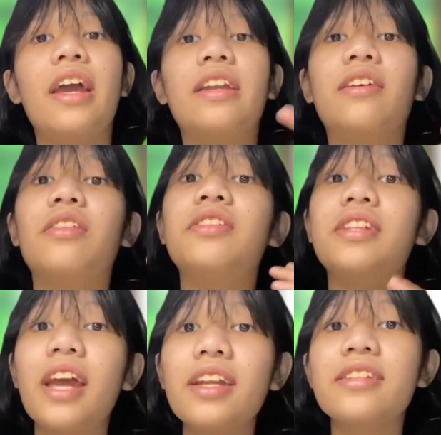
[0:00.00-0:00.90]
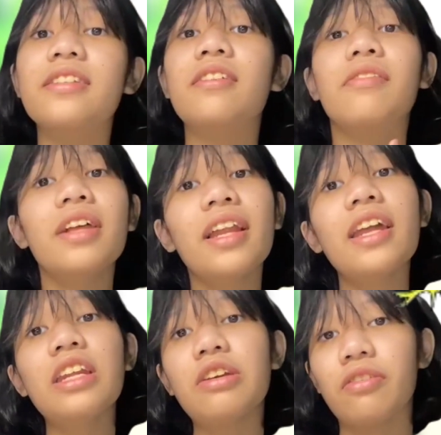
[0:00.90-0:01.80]
and contains the
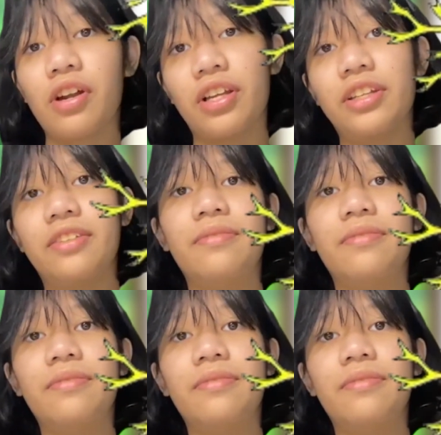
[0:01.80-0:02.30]
relay neuron,